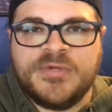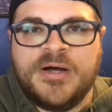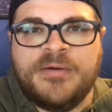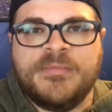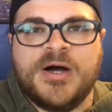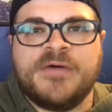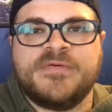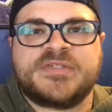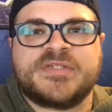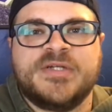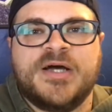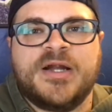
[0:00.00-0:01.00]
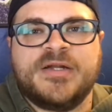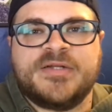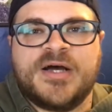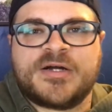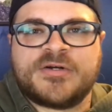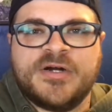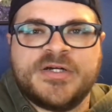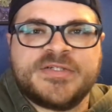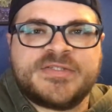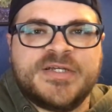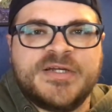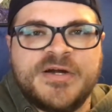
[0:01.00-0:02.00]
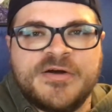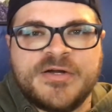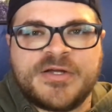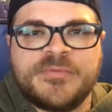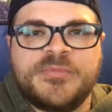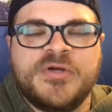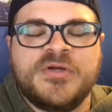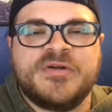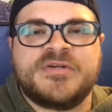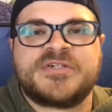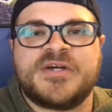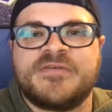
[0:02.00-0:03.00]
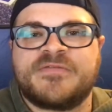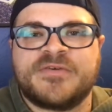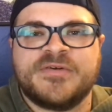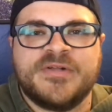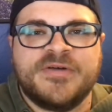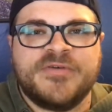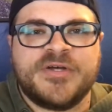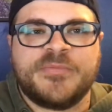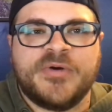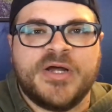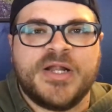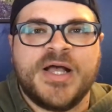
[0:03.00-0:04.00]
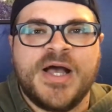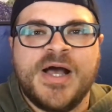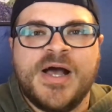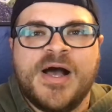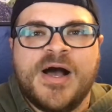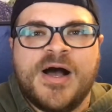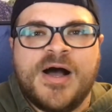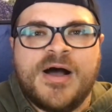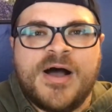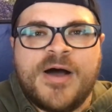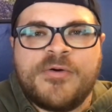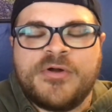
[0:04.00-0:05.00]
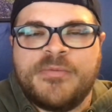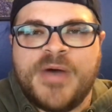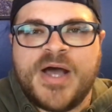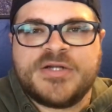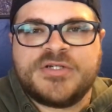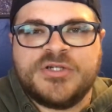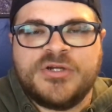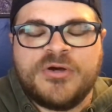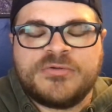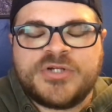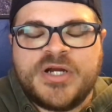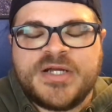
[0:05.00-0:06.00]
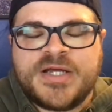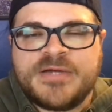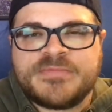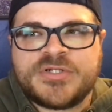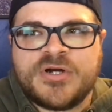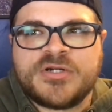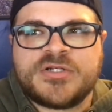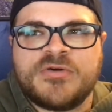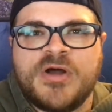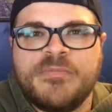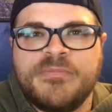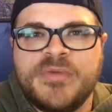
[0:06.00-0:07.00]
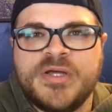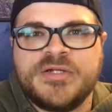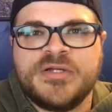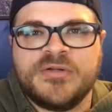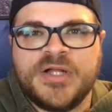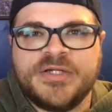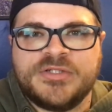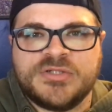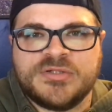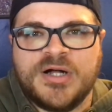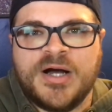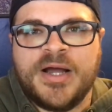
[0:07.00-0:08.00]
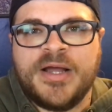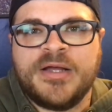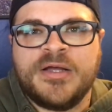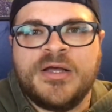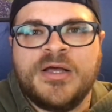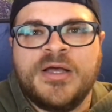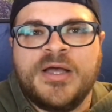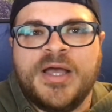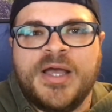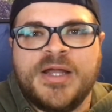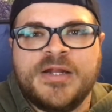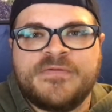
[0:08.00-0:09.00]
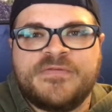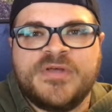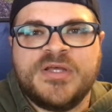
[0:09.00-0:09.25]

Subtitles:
obviously not a doctor. I just sit here in a computer chair for a living, but I would imagine, training camp starts around mid to late July, and if